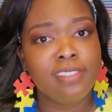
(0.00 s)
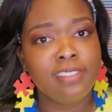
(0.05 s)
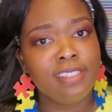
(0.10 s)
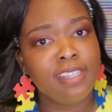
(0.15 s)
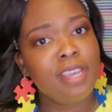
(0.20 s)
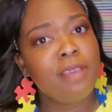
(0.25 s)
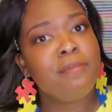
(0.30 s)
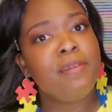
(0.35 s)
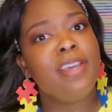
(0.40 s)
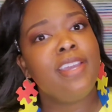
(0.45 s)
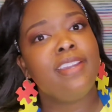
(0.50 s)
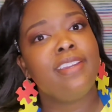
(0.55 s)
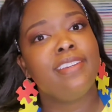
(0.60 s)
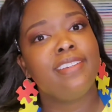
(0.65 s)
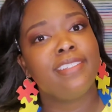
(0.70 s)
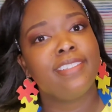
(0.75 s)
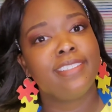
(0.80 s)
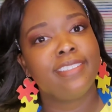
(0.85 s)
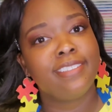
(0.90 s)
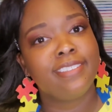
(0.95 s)
Come on.
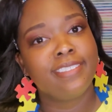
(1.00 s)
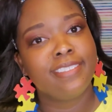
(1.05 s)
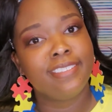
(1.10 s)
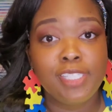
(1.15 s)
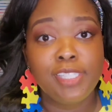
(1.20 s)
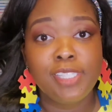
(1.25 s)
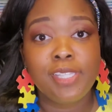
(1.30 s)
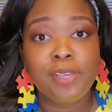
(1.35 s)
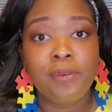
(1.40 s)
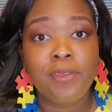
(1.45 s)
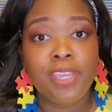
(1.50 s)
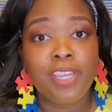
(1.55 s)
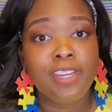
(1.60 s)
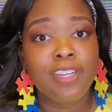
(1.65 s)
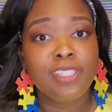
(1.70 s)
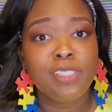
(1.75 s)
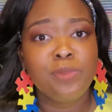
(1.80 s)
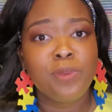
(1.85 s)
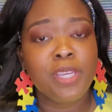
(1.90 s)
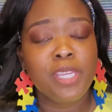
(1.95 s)
So
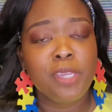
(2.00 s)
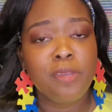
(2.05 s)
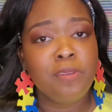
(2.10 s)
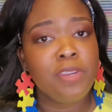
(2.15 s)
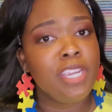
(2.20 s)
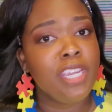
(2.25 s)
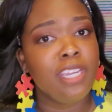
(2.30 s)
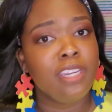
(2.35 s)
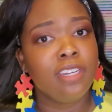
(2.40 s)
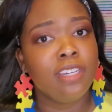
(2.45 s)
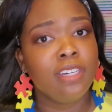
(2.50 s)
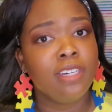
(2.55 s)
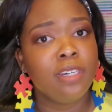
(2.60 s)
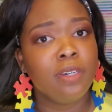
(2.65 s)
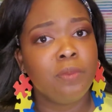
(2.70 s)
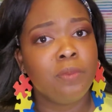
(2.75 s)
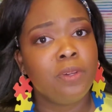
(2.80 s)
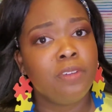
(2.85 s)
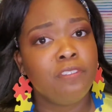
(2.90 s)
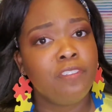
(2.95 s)
here's what you need.
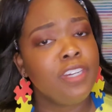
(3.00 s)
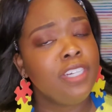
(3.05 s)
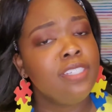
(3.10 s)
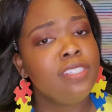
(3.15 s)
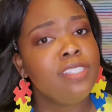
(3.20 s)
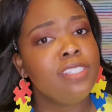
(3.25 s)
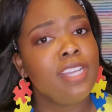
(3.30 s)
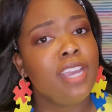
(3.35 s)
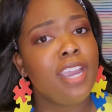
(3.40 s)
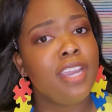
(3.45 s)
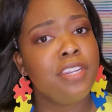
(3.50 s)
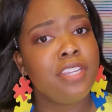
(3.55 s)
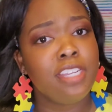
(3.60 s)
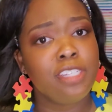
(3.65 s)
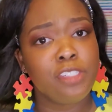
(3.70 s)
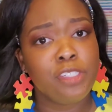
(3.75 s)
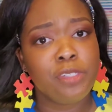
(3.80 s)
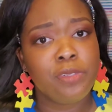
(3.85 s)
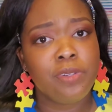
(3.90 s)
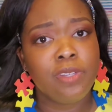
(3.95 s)
Well, first, I need
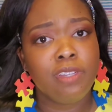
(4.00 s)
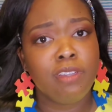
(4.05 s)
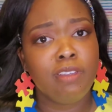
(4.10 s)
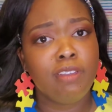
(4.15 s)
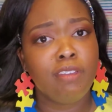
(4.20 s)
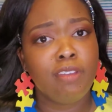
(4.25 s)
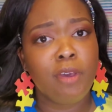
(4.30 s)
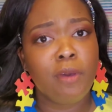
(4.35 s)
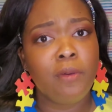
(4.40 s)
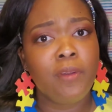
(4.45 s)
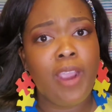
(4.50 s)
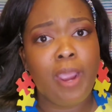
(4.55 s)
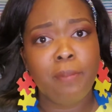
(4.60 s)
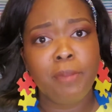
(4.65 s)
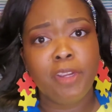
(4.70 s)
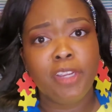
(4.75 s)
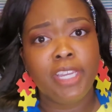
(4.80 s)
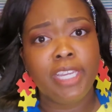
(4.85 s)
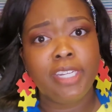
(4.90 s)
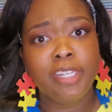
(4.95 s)
you to go grab your
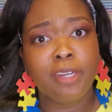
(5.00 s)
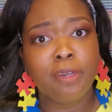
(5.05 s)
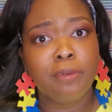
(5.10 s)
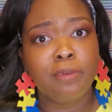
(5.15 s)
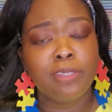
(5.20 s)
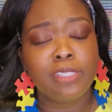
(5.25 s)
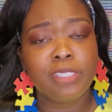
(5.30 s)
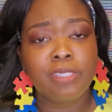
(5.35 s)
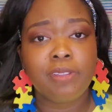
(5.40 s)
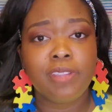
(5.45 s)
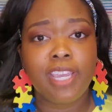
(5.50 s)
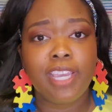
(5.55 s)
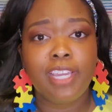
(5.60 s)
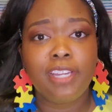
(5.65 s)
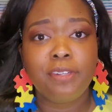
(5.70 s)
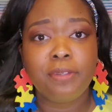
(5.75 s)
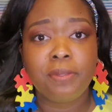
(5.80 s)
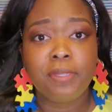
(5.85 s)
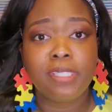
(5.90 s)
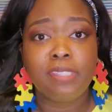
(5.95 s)
kiddo so they can
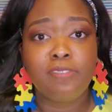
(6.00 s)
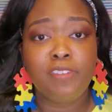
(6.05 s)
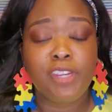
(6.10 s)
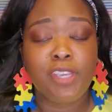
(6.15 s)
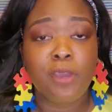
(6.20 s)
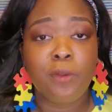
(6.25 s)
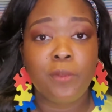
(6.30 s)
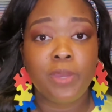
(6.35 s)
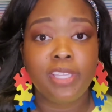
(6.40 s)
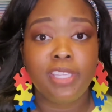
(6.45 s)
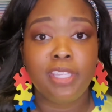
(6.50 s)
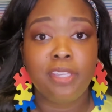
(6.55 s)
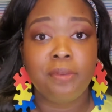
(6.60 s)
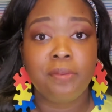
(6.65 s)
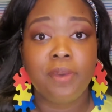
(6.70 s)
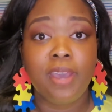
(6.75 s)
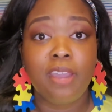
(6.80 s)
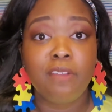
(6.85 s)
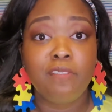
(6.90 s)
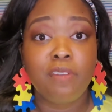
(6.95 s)
do this video with you.
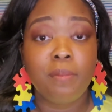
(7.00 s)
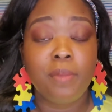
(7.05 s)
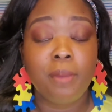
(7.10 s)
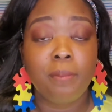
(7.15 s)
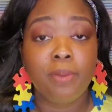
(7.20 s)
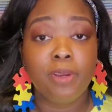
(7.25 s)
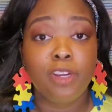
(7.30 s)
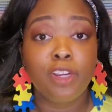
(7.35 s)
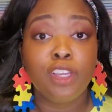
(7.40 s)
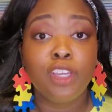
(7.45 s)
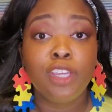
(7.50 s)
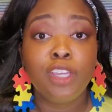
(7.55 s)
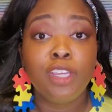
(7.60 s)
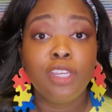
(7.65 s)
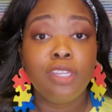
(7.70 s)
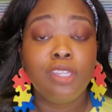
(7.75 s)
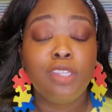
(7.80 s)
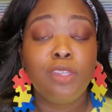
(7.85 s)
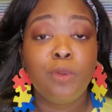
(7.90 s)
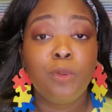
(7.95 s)
And remember,
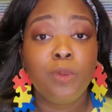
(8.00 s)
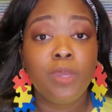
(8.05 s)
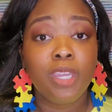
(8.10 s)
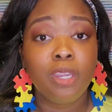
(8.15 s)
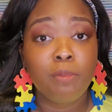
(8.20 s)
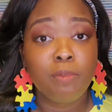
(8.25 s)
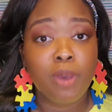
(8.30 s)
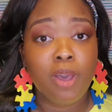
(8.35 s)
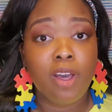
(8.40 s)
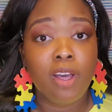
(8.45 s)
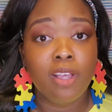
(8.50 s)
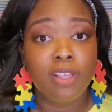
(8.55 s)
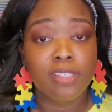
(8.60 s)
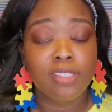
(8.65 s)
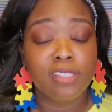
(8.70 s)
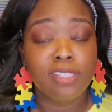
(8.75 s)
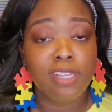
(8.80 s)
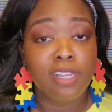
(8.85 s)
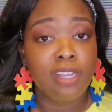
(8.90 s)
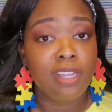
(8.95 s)
you can
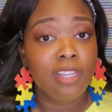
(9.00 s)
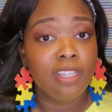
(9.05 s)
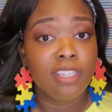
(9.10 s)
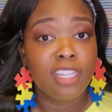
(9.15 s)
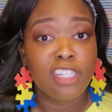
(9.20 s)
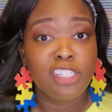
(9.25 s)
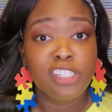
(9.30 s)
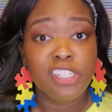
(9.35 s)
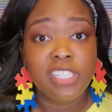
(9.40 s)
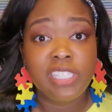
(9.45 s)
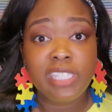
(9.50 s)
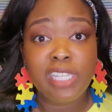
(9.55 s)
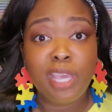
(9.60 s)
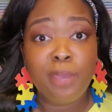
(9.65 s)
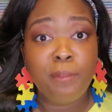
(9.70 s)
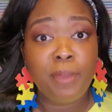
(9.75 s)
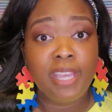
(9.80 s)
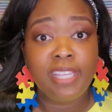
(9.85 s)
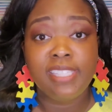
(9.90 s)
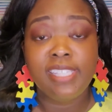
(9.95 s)
pause. Let's just get
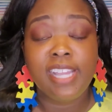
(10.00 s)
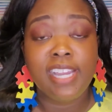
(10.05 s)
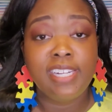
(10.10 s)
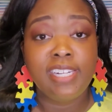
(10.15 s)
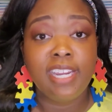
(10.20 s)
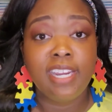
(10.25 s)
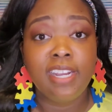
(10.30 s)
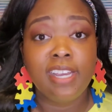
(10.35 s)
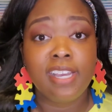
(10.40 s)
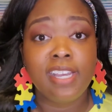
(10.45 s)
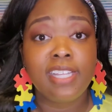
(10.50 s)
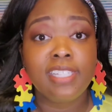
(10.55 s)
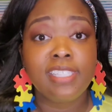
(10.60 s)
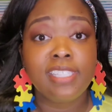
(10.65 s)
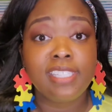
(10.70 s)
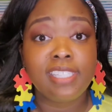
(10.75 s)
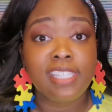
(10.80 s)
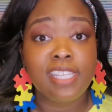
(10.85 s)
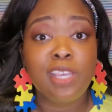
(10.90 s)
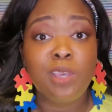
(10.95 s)
baseline data and
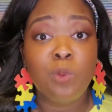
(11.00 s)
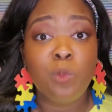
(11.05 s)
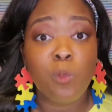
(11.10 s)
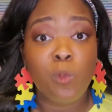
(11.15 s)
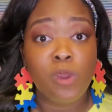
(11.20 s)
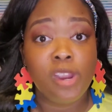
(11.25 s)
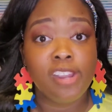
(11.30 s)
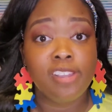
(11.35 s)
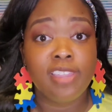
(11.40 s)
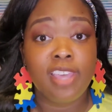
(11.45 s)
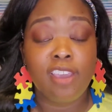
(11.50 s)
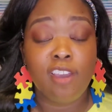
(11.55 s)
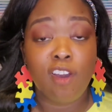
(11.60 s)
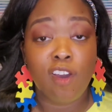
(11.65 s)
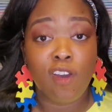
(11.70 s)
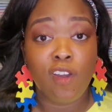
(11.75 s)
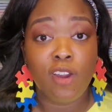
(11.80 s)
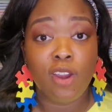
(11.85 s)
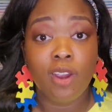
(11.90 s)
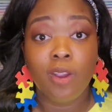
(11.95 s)
see where they
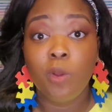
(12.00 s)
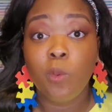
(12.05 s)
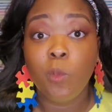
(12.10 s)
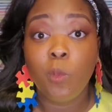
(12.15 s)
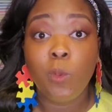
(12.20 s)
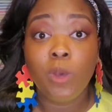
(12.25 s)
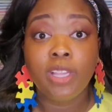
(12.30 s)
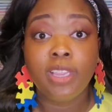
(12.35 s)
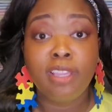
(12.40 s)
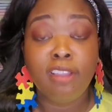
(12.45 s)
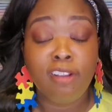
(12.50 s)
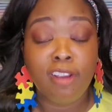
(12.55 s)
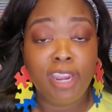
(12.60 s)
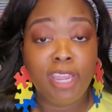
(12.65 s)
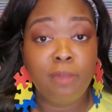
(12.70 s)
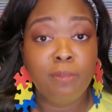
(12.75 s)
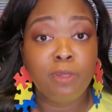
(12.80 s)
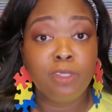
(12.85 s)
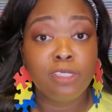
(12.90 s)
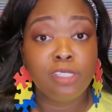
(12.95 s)
are, what they're
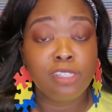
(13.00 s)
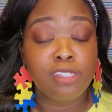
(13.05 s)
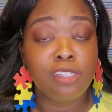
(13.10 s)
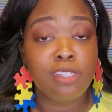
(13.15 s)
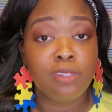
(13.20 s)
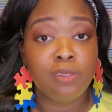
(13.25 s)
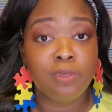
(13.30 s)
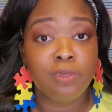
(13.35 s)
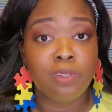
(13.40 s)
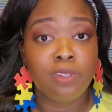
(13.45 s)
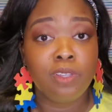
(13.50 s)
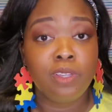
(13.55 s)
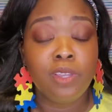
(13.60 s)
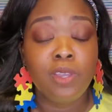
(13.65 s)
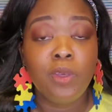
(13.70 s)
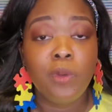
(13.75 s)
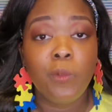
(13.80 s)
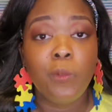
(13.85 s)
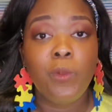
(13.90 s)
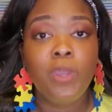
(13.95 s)
able to do.
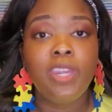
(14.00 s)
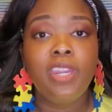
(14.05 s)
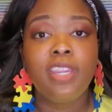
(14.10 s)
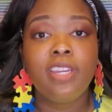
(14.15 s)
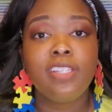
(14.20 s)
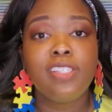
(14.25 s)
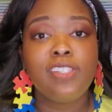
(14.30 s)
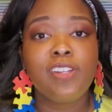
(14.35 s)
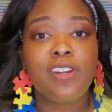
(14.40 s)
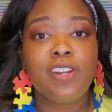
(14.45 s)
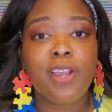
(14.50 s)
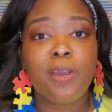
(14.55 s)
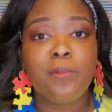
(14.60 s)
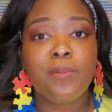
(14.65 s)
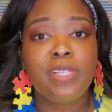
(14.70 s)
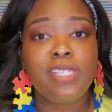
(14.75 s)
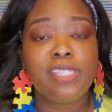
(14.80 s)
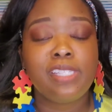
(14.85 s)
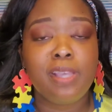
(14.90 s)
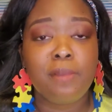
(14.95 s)
We need to start out
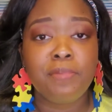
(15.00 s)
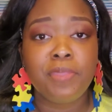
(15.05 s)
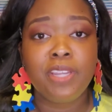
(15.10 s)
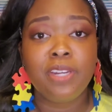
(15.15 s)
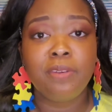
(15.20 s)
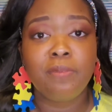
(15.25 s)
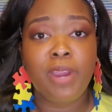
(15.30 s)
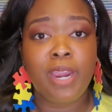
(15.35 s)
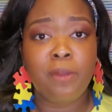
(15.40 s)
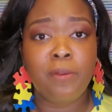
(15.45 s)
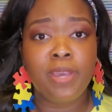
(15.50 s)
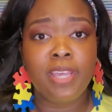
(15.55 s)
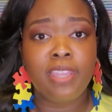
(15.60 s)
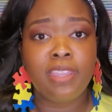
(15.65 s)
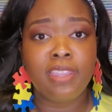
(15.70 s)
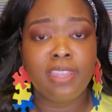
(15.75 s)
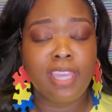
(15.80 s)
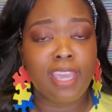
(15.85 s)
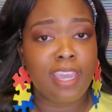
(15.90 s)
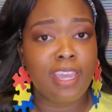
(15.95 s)
with something to write with
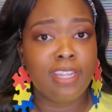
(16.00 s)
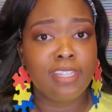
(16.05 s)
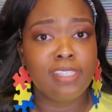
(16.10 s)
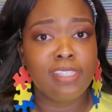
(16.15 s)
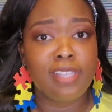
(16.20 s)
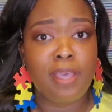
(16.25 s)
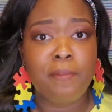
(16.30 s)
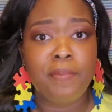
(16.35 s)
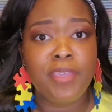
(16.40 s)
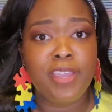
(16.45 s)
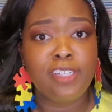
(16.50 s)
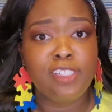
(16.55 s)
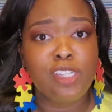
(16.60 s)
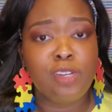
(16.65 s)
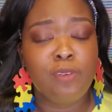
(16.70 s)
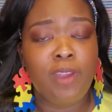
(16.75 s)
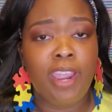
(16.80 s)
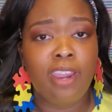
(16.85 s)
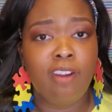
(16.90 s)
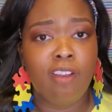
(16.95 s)
and something to
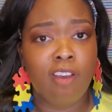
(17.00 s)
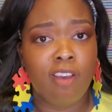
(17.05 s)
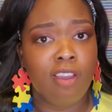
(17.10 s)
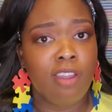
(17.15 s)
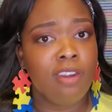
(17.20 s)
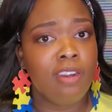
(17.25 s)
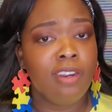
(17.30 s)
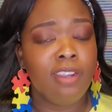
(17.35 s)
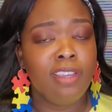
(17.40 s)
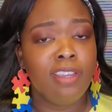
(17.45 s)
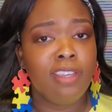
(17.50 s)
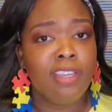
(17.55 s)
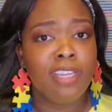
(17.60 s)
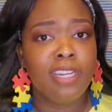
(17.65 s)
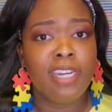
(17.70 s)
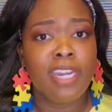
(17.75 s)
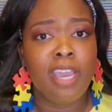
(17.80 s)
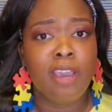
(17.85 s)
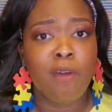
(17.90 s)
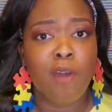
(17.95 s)
write on.
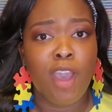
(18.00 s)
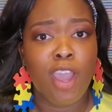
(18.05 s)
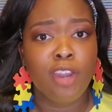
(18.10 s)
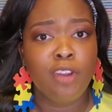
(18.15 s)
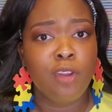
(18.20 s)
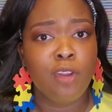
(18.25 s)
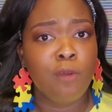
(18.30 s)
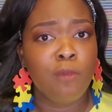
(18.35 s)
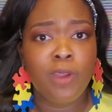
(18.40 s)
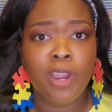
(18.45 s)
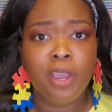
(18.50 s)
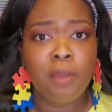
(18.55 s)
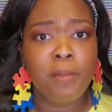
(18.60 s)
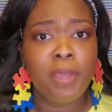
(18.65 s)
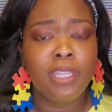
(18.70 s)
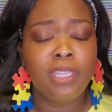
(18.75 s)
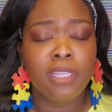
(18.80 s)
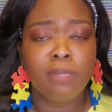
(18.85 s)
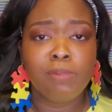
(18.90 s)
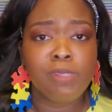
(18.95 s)
Now, I don't
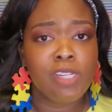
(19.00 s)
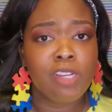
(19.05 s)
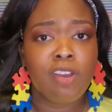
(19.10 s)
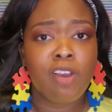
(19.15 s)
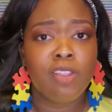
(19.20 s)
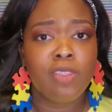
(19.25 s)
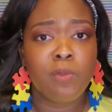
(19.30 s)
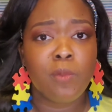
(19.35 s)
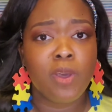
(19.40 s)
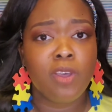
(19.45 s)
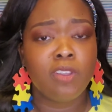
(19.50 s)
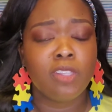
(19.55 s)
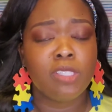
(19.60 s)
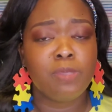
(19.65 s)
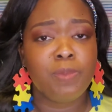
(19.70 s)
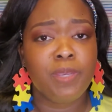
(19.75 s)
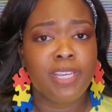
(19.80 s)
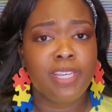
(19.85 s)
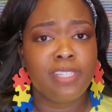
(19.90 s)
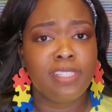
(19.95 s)
recommend lipstick on the walls
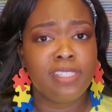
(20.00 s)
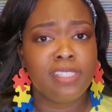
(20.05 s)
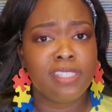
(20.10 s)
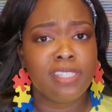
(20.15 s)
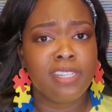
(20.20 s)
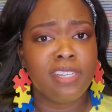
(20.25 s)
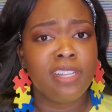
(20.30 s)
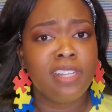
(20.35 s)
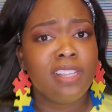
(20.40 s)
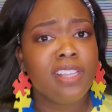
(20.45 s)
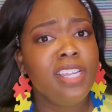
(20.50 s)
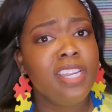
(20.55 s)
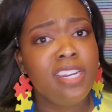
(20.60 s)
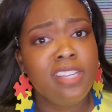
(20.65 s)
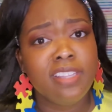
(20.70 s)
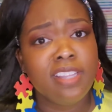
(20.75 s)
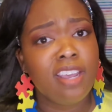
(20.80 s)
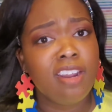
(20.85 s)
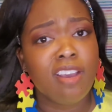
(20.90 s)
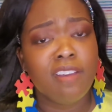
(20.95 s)
because cleaning
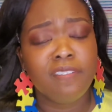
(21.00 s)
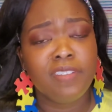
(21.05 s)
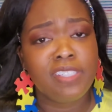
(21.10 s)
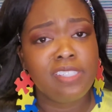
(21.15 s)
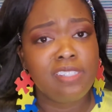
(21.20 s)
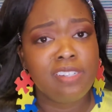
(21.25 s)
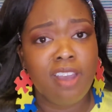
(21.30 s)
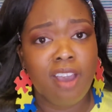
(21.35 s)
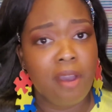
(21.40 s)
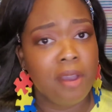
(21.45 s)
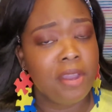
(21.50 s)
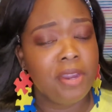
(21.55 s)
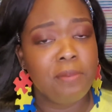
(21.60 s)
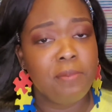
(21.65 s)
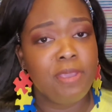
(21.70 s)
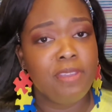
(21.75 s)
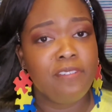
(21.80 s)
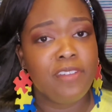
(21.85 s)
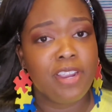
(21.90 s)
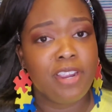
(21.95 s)
that off is not going to
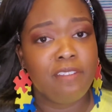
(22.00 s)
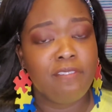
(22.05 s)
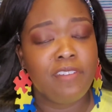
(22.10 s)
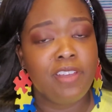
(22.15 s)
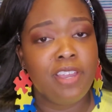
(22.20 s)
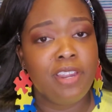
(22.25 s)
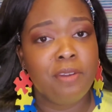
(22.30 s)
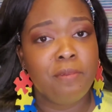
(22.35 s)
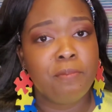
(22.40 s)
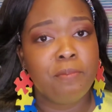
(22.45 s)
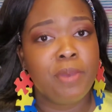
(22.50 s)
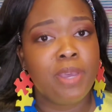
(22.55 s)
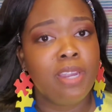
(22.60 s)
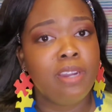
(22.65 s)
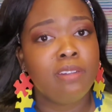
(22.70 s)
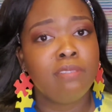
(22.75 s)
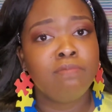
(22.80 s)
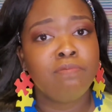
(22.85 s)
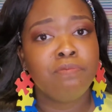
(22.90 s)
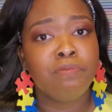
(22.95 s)
be very fun,
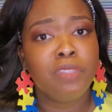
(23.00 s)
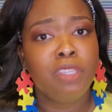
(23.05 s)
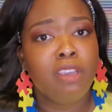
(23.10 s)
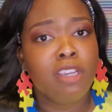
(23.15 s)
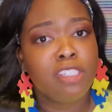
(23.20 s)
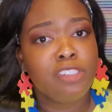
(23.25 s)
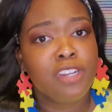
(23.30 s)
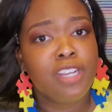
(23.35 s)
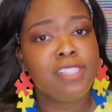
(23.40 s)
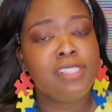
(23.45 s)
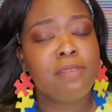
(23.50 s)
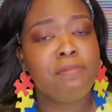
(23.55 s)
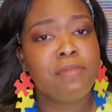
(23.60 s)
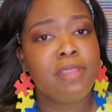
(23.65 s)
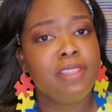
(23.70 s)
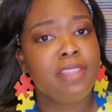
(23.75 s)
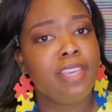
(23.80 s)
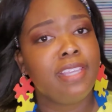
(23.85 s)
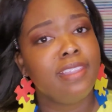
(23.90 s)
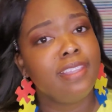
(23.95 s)
but you could try something
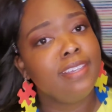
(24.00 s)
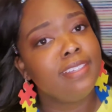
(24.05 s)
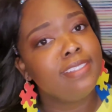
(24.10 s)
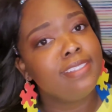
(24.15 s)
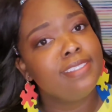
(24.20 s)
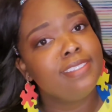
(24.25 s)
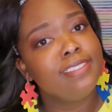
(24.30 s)
like this.